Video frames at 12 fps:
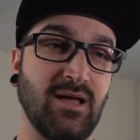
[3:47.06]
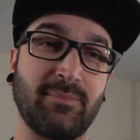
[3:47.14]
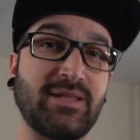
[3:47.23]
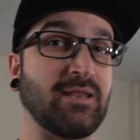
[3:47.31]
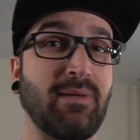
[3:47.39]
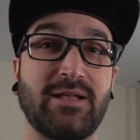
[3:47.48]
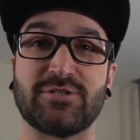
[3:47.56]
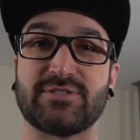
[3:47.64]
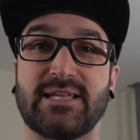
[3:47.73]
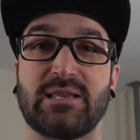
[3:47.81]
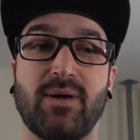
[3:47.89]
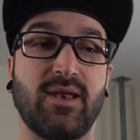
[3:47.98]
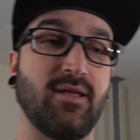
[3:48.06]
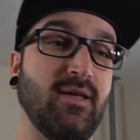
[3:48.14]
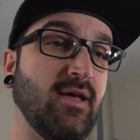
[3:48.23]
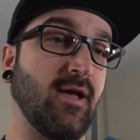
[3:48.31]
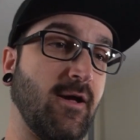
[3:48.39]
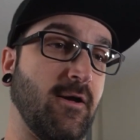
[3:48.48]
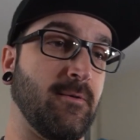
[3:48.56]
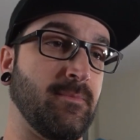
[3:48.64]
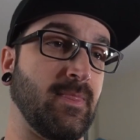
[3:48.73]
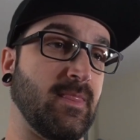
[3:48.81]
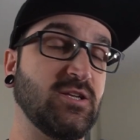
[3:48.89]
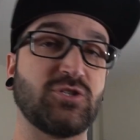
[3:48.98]
getting mad just thinking about it.
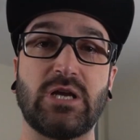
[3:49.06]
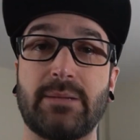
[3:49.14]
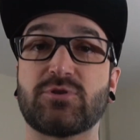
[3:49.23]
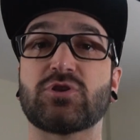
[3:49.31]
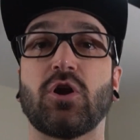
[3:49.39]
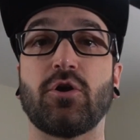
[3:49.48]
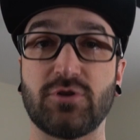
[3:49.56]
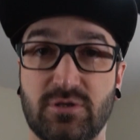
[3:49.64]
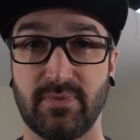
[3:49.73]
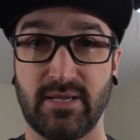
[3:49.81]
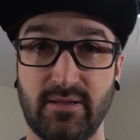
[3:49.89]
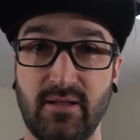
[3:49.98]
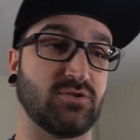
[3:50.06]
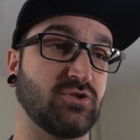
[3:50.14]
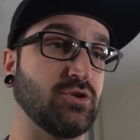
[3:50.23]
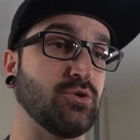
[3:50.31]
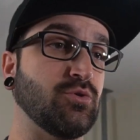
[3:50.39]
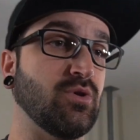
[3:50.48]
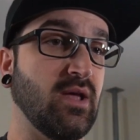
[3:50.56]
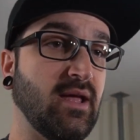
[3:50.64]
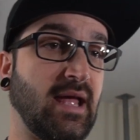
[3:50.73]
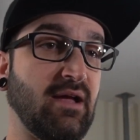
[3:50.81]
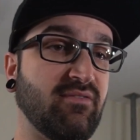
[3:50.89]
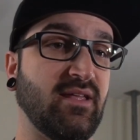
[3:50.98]
This shop charged me to
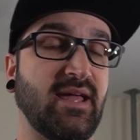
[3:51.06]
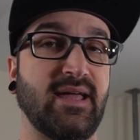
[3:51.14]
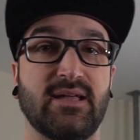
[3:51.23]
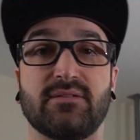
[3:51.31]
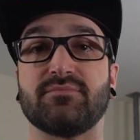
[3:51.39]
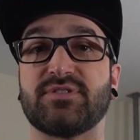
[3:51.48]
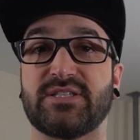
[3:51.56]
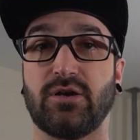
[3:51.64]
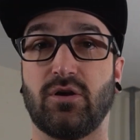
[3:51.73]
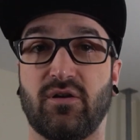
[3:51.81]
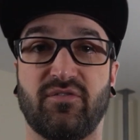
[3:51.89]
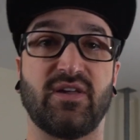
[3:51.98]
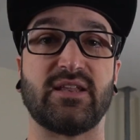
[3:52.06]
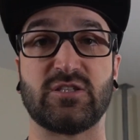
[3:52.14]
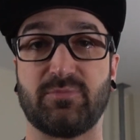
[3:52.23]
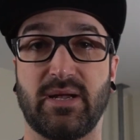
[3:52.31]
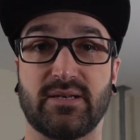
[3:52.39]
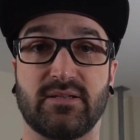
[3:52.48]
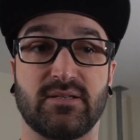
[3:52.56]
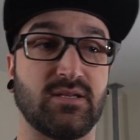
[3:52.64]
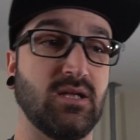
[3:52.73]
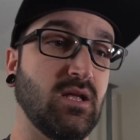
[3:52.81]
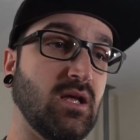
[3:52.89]
have that head sent off and inspected